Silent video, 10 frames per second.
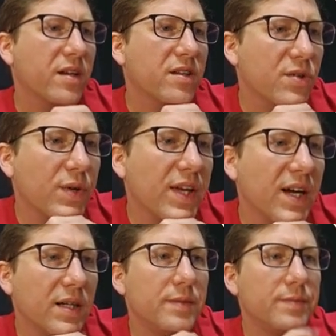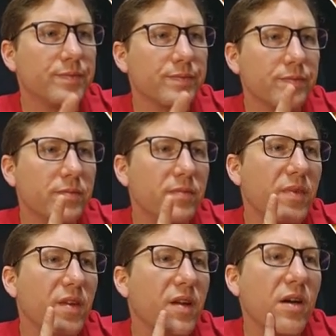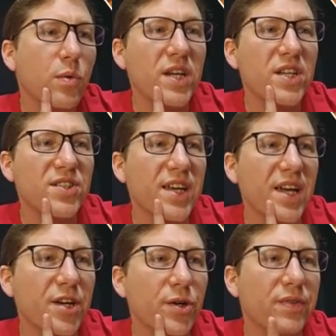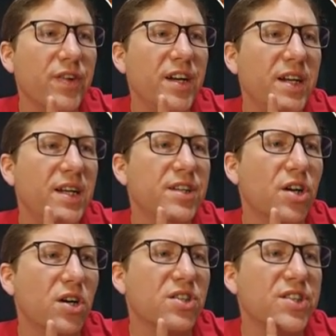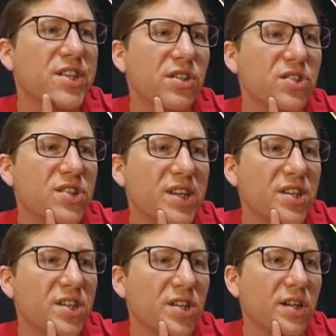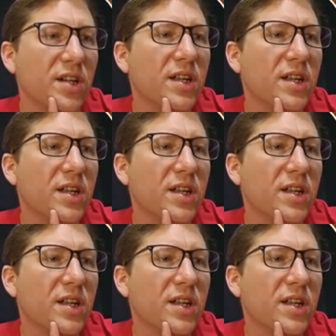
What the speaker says: So yeah. Is to get your affinity, Darksteel Citadel.